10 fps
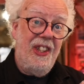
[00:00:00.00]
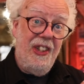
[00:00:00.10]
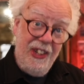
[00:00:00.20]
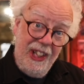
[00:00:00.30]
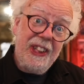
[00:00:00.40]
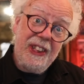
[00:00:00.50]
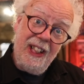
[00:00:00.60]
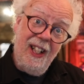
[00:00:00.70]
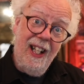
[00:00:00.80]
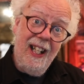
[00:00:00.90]
this
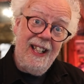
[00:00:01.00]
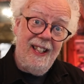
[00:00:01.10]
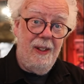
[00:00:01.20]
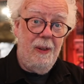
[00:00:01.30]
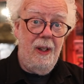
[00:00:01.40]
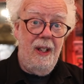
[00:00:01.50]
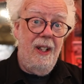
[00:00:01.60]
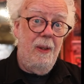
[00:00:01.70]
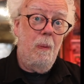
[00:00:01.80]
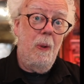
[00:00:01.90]
guy,
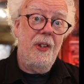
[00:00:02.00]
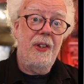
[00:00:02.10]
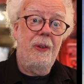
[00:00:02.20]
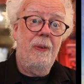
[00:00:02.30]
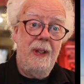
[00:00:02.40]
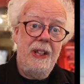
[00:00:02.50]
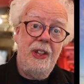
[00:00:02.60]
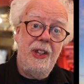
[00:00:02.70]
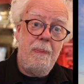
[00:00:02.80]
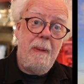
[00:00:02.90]
one of the
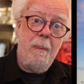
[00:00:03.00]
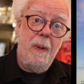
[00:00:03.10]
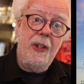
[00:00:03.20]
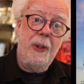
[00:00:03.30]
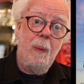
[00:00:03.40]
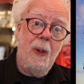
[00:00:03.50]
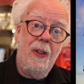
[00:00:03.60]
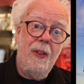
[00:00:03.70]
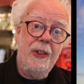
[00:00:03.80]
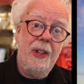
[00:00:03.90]
richest people in the
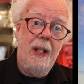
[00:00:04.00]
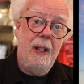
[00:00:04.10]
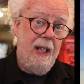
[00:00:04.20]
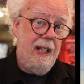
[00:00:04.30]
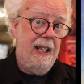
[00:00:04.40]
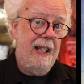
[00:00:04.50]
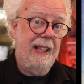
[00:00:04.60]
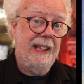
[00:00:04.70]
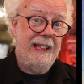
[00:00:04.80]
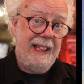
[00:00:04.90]
world,
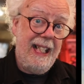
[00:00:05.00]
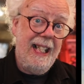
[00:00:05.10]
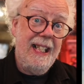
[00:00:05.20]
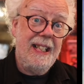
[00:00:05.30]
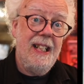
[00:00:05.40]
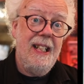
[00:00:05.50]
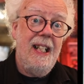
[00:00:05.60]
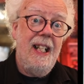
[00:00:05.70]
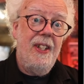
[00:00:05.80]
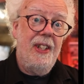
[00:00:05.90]
has said
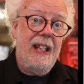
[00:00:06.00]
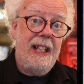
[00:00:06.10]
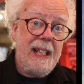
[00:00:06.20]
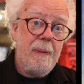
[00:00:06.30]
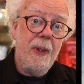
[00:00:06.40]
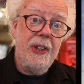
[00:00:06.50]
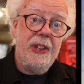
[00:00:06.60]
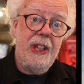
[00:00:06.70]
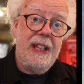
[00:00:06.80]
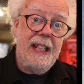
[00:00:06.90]
that he wants
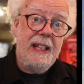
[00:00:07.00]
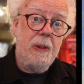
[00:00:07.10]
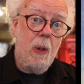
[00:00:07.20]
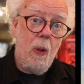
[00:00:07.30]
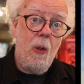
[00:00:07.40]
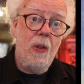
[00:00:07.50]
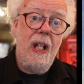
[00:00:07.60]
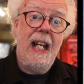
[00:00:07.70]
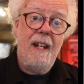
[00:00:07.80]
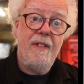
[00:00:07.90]
to take all
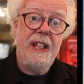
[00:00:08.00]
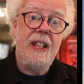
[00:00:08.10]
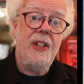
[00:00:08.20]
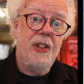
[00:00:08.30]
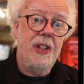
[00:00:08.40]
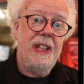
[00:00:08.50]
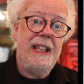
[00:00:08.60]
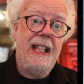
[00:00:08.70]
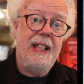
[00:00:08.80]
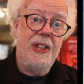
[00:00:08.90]
heavy, dirty
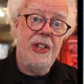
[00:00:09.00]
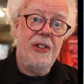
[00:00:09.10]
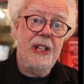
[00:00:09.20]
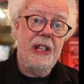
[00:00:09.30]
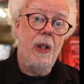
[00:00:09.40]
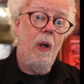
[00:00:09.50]
industry